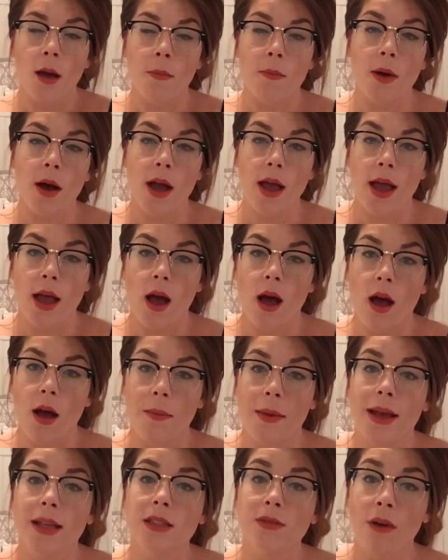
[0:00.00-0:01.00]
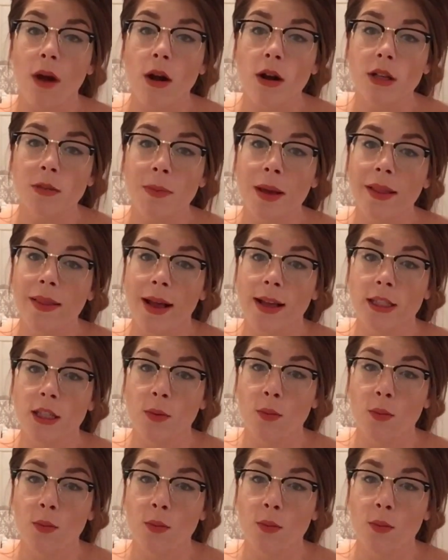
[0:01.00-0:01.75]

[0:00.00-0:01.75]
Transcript: But as far as my last